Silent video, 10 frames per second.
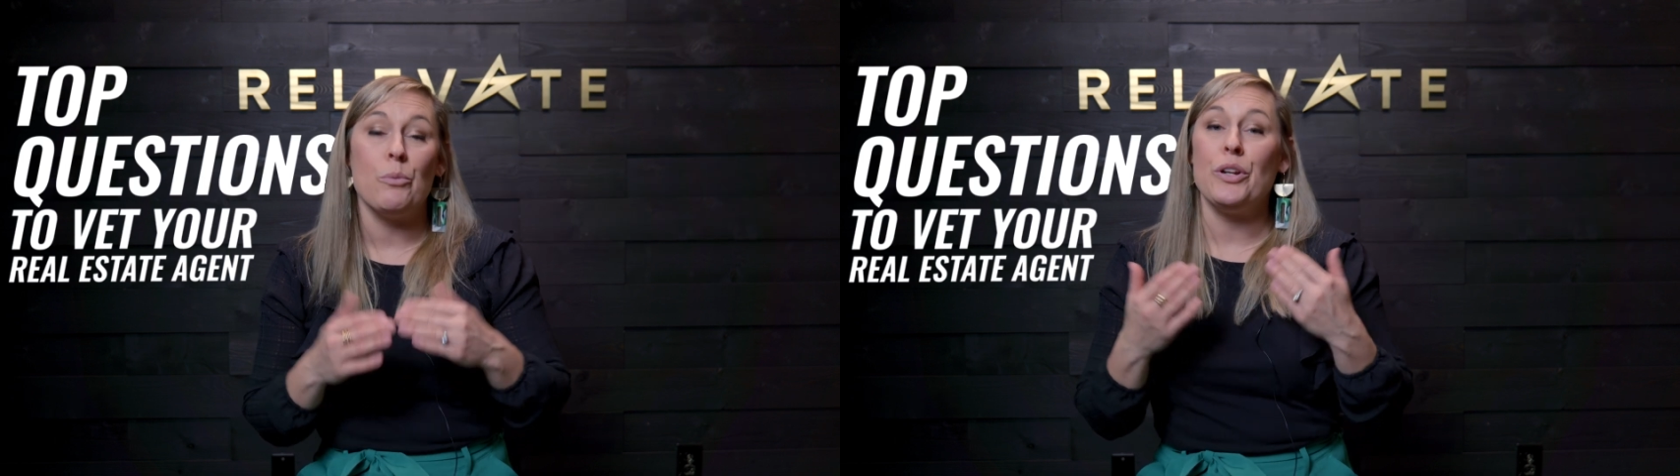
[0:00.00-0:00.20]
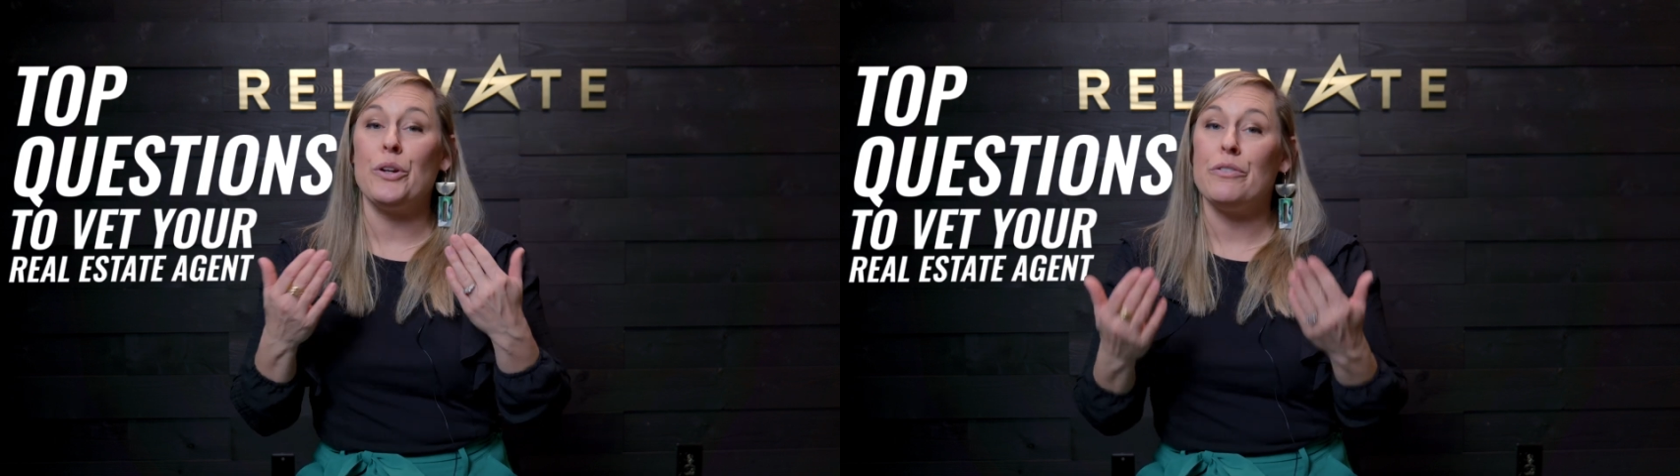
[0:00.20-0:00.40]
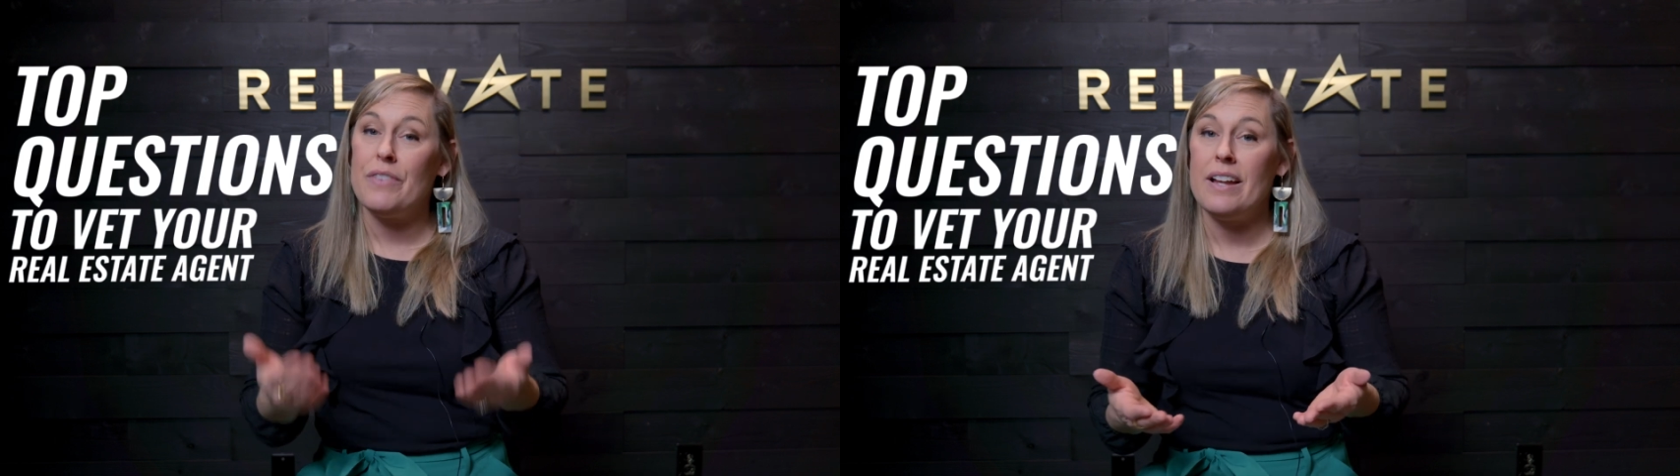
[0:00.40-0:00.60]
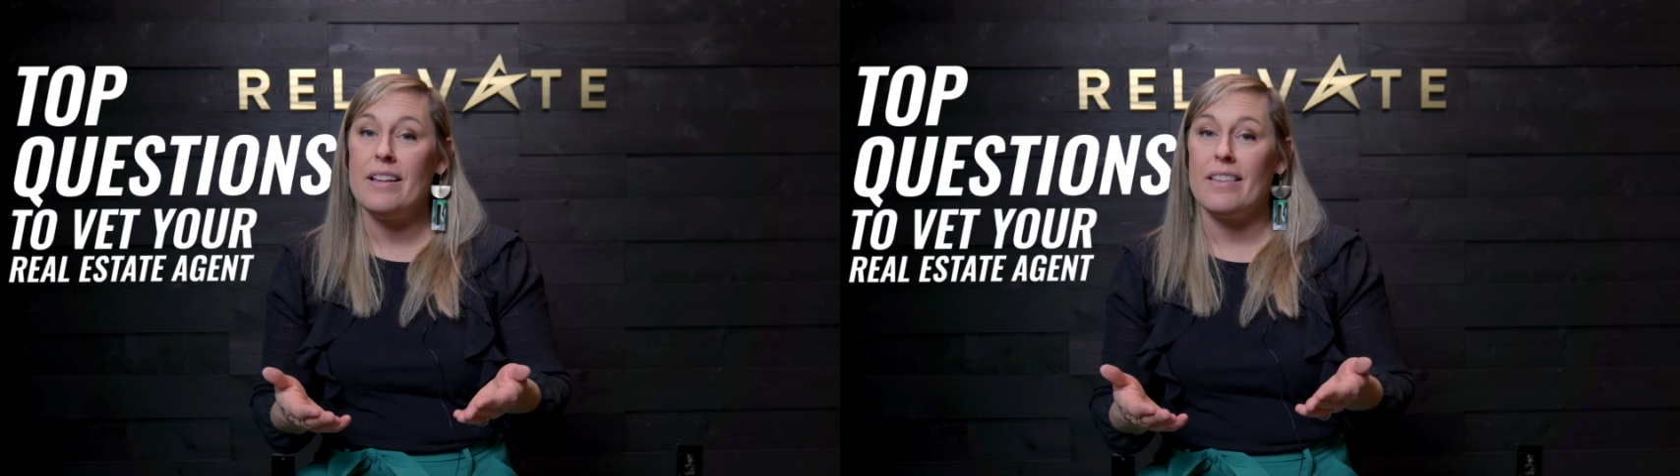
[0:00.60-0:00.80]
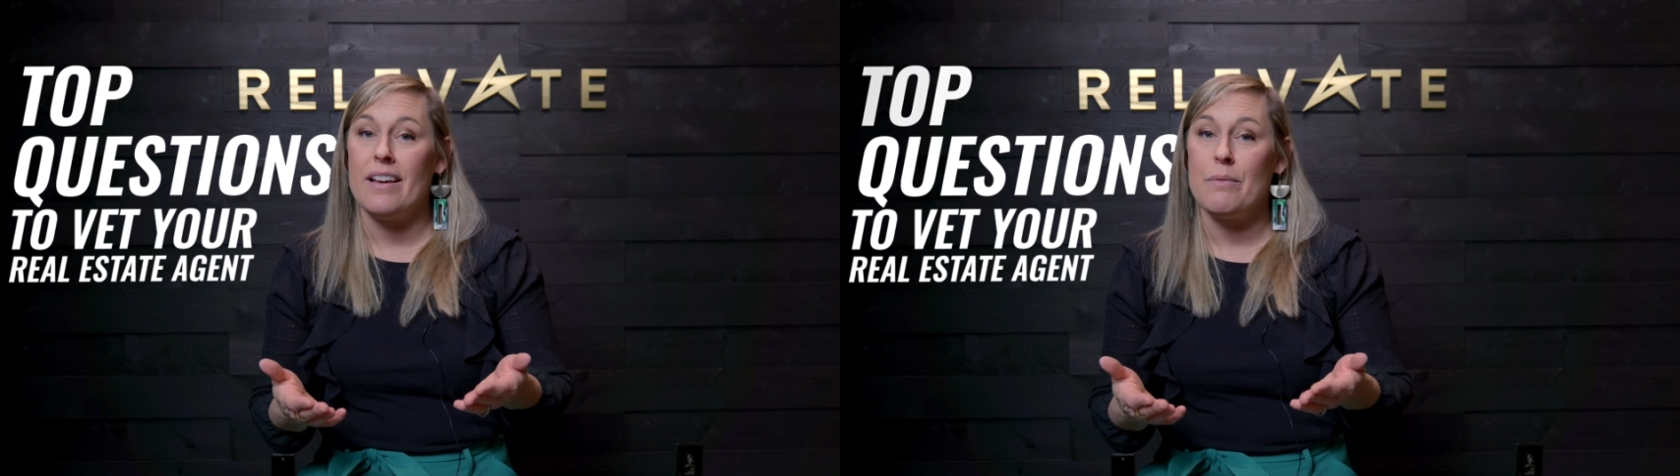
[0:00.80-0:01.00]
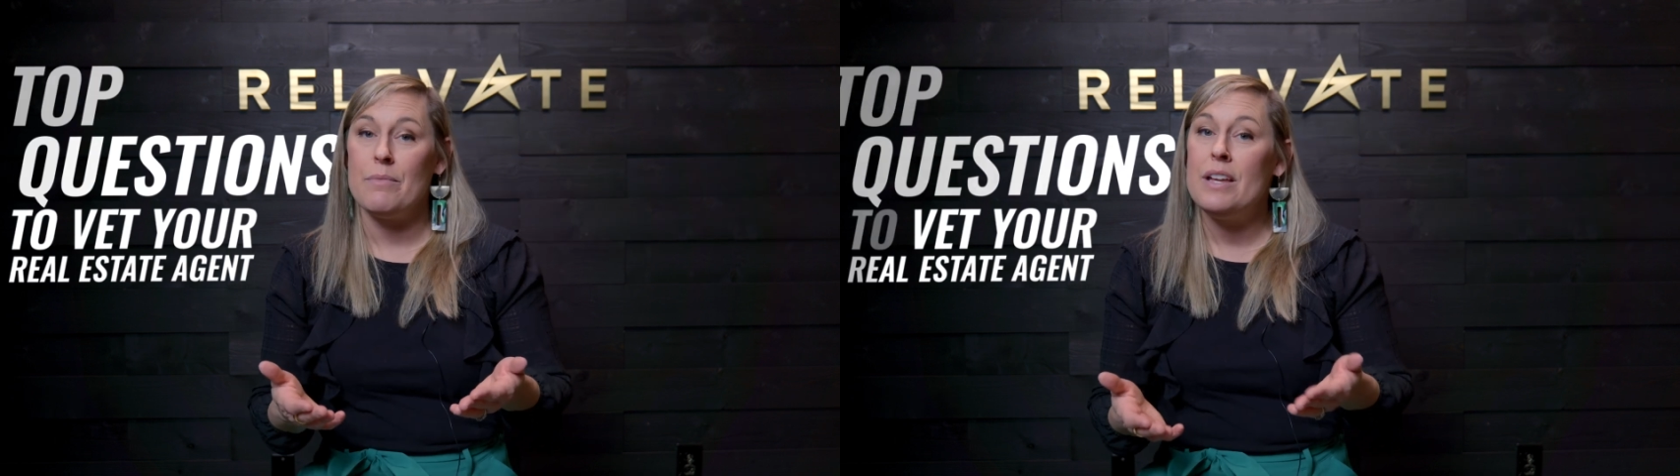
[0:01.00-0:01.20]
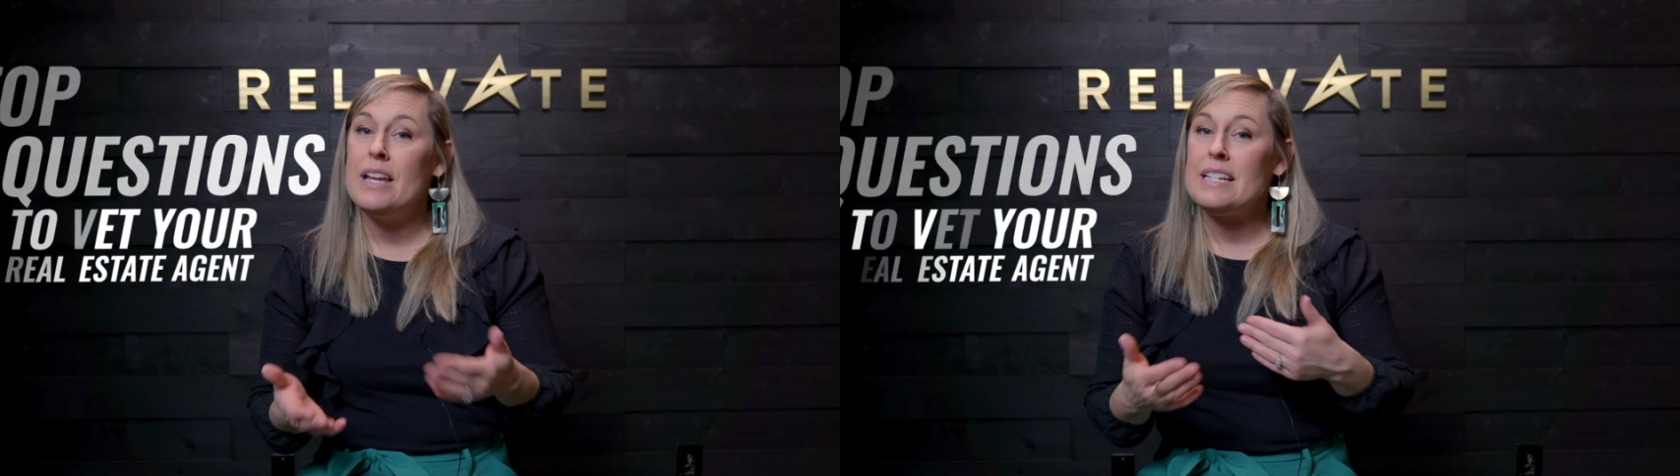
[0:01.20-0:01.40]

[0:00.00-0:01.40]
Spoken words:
when you're vetting them